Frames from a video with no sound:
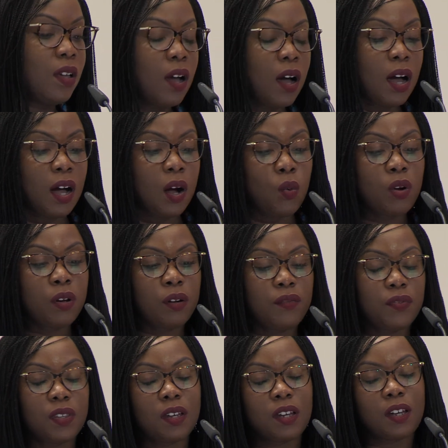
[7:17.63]
One
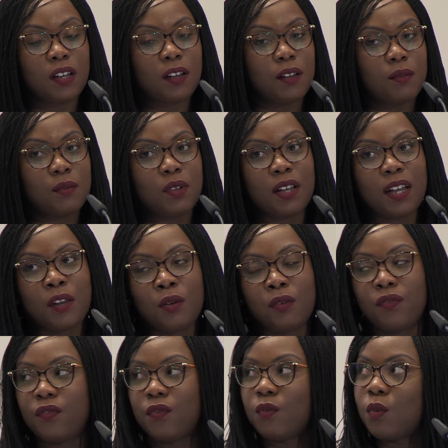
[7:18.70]
of the kind of,